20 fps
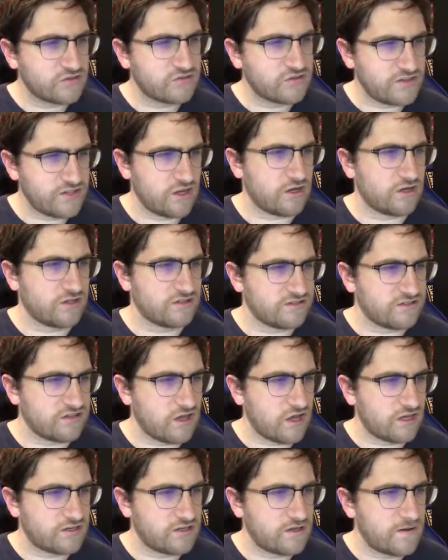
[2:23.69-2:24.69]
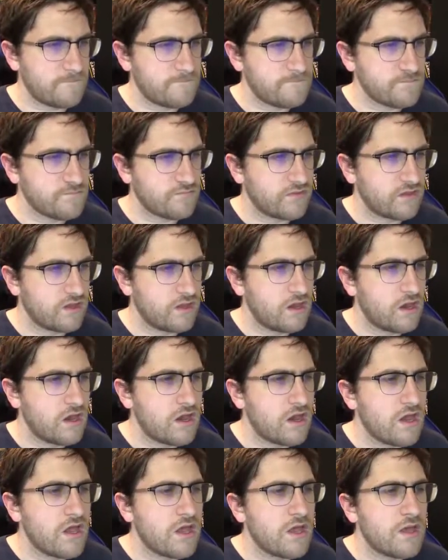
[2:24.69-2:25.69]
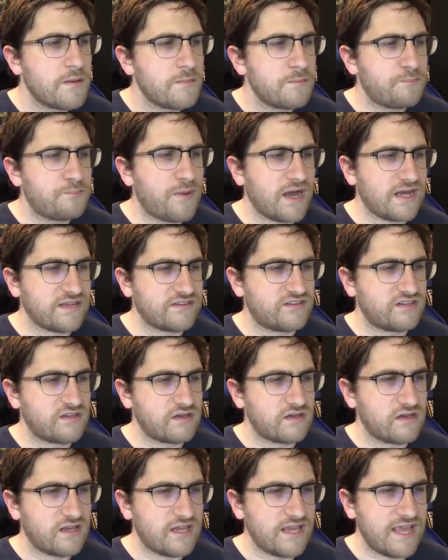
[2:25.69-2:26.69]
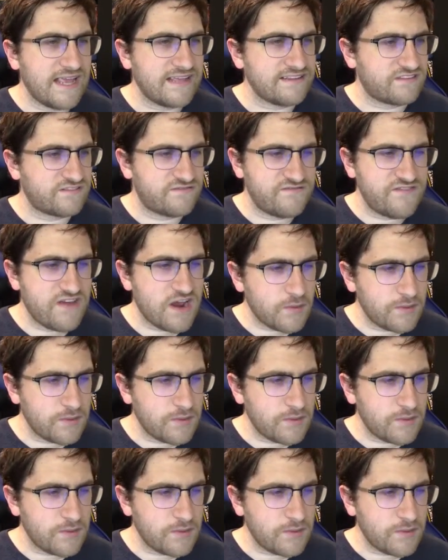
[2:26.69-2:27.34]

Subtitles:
for the onslaught. But it's very